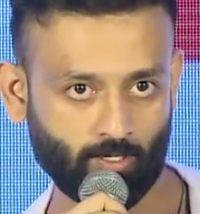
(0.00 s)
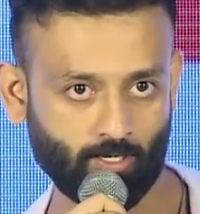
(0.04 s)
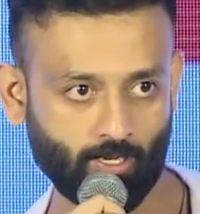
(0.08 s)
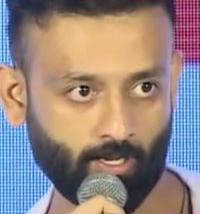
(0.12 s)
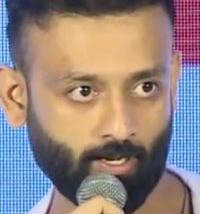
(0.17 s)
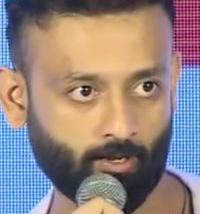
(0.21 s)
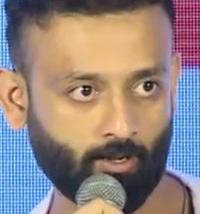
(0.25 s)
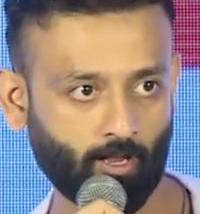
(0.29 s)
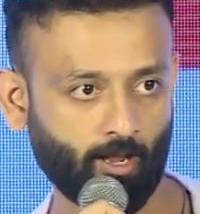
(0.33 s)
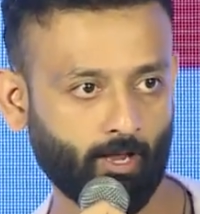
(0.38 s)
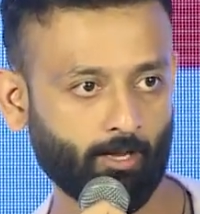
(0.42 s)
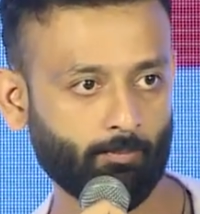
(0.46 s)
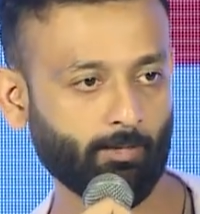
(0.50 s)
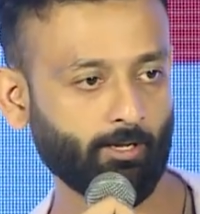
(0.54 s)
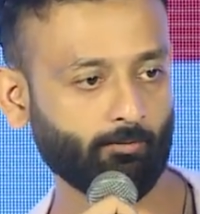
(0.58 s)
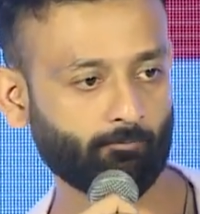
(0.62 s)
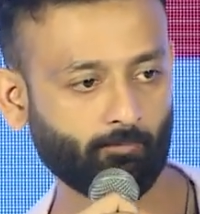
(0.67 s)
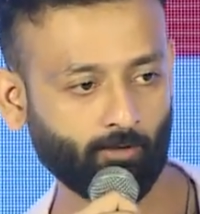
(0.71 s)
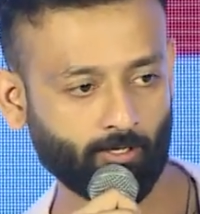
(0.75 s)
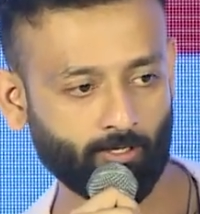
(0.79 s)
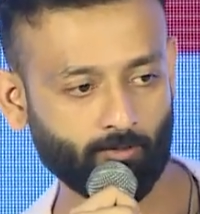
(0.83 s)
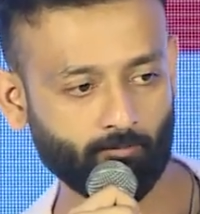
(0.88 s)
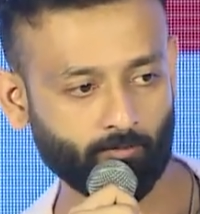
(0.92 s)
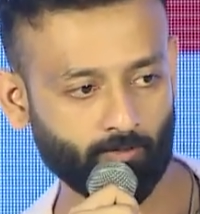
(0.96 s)
Like, I make
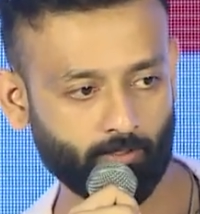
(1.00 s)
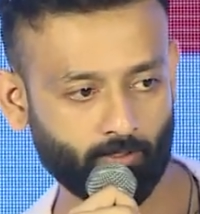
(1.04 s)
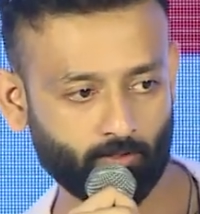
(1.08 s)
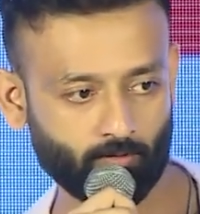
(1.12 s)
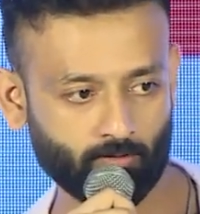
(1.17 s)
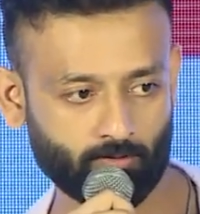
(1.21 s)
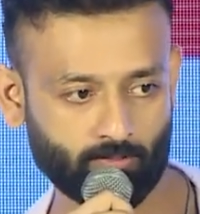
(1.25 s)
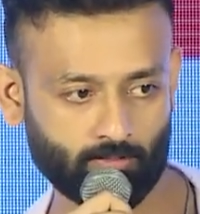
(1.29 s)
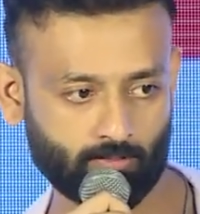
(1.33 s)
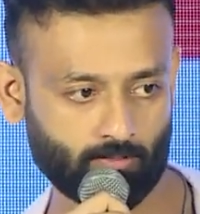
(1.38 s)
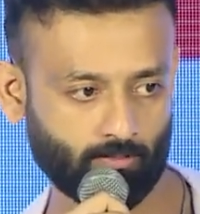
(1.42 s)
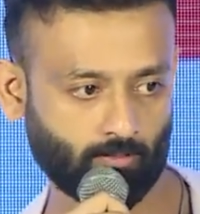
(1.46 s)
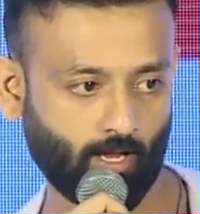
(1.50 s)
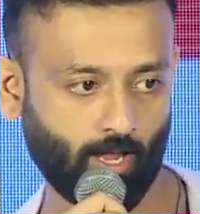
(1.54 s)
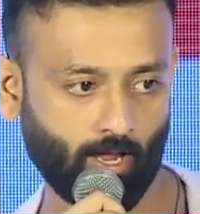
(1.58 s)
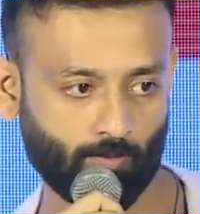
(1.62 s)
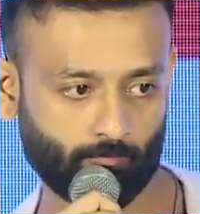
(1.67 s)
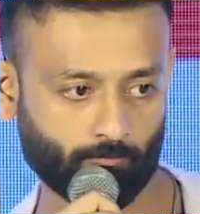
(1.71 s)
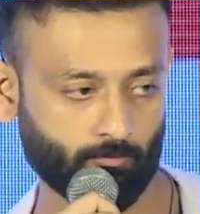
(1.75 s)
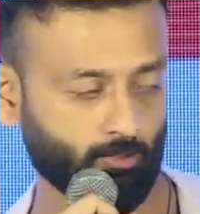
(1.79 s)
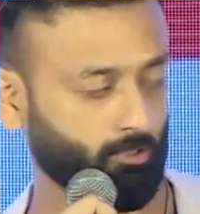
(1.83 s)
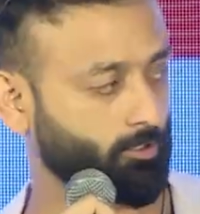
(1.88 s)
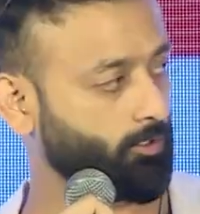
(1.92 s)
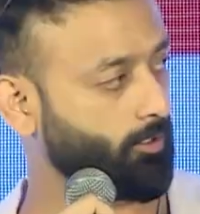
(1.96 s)
funny videos,
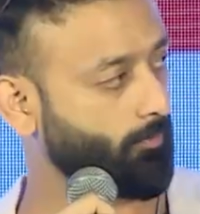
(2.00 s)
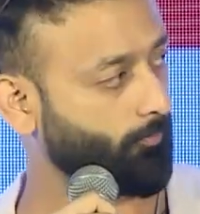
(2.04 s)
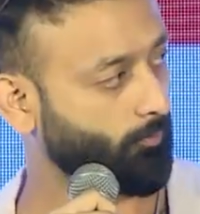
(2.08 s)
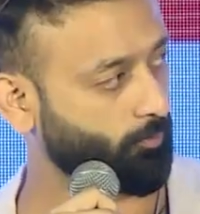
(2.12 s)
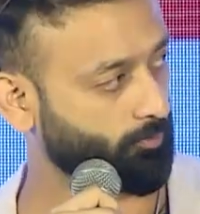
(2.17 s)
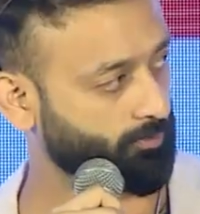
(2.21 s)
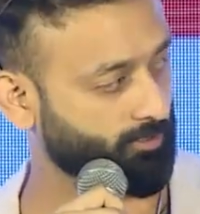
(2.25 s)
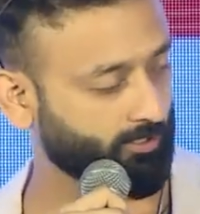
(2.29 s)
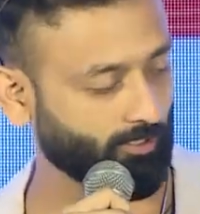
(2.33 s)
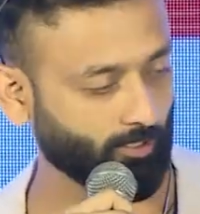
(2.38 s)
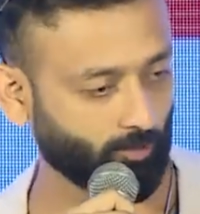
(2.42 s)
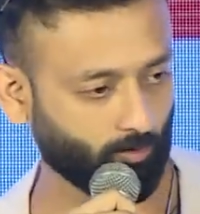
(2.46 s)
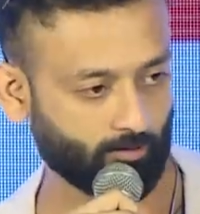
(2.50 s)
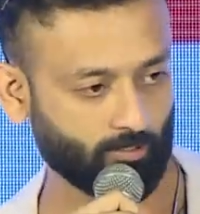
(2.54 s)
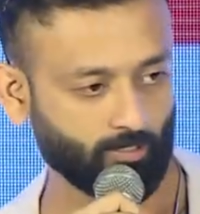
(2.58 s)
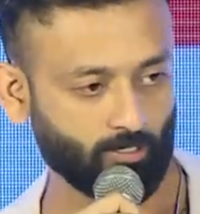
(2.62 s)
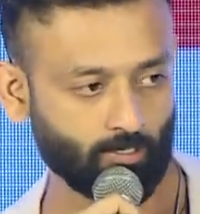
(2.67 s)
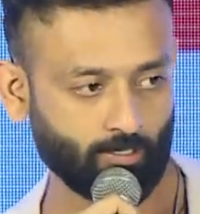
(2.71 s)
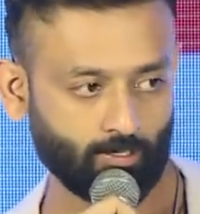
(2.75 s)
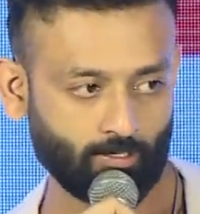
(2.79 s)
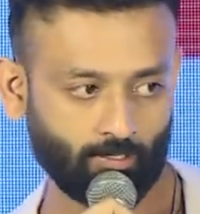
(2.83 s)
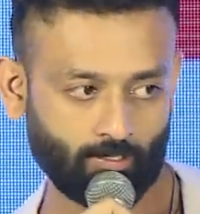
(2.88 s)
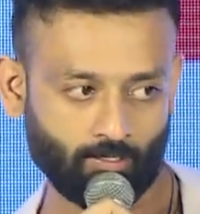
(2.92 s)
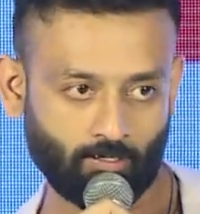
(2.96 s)
I'm just going to post it out.
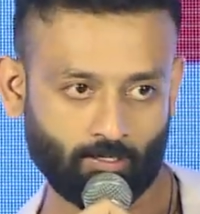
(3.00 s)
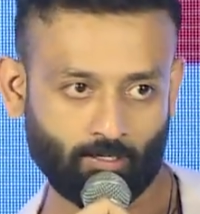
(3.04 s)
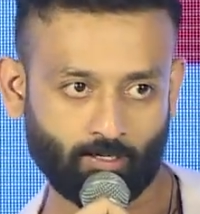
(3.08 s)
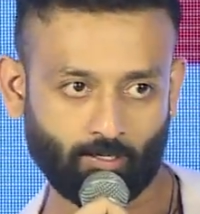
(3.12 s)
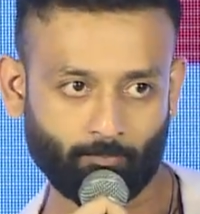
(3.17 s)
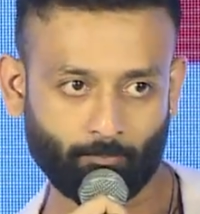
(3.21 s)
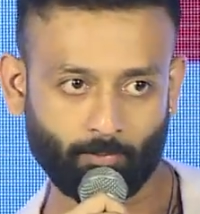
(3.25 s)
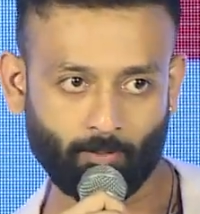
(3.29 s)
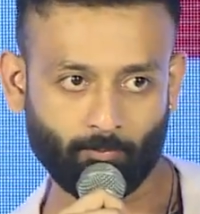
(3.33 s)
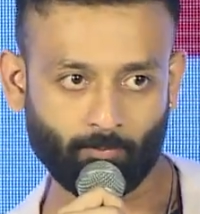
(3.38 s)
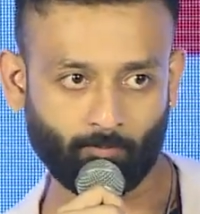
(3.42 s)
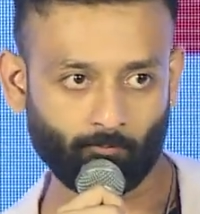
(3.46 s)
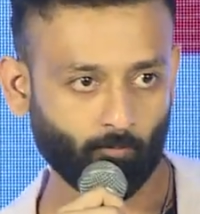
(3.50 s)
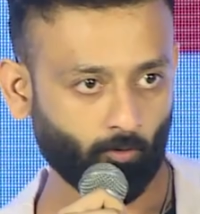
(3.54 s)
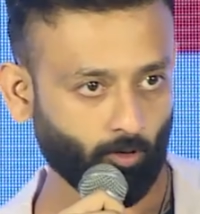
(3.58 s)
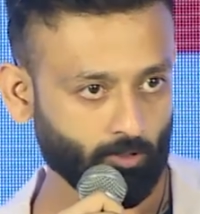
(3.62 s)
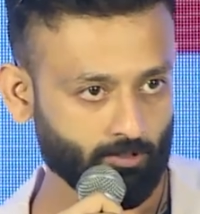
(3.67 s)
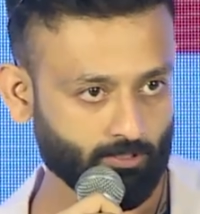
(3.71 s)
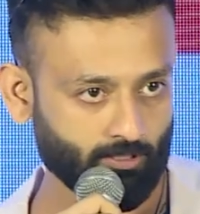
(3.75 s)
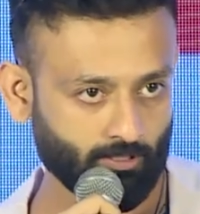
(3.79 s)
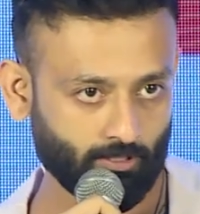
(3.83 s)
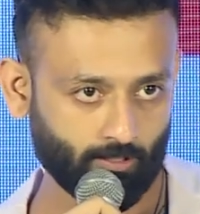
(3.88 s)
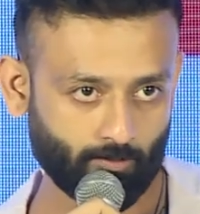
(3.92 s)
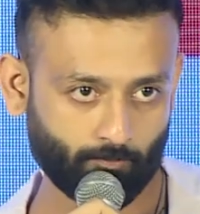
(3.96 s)
People
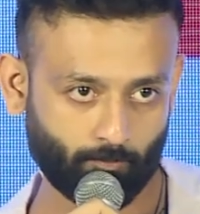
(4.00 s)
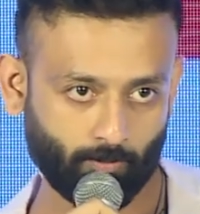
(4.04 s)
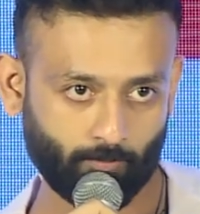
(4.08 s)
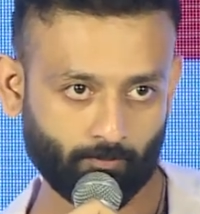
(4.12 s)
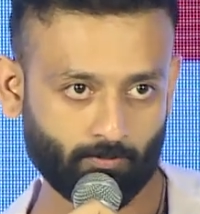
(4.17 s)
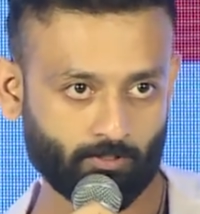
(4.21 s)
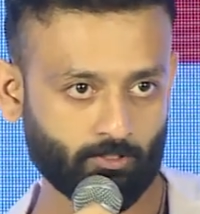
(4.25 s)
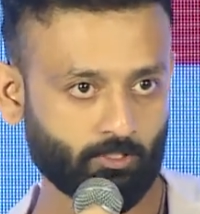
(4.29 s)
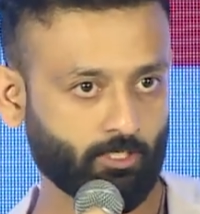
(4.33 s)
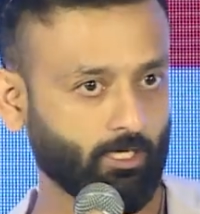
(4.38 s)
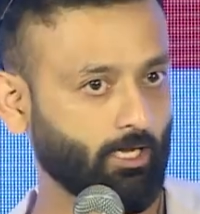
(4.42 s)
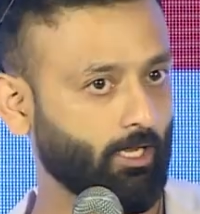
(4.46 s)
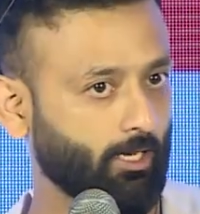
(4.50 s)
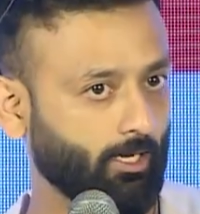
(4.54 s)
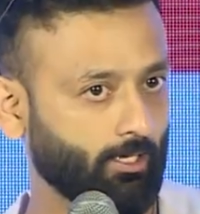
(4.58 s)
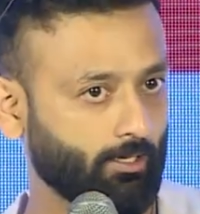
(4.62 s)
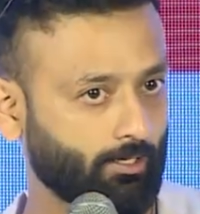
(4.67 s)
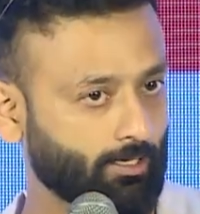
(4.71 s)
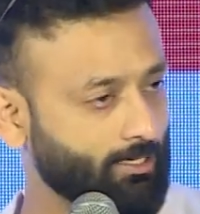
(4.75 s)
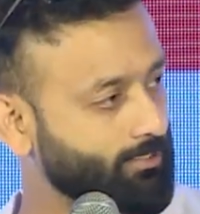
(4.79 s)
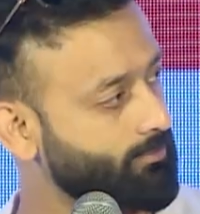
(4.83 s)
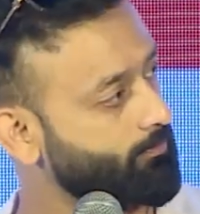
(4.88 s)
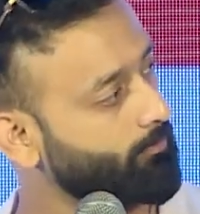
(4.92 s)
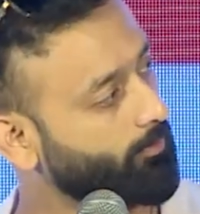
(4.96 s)
watch it, people share it,
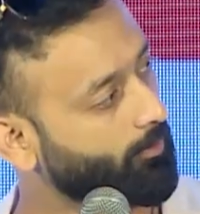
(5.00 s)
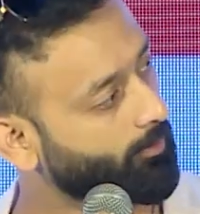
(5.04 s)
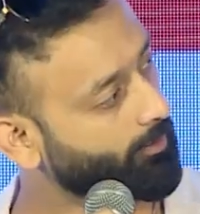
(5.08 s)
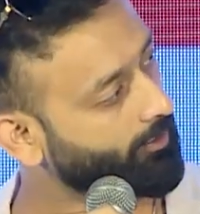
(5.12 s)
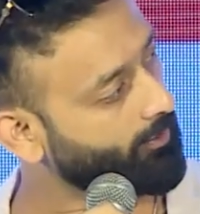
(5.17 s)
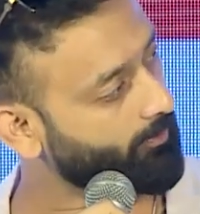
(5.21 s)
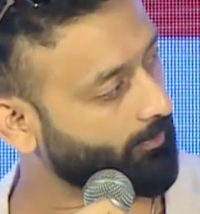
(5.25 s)
that's about it.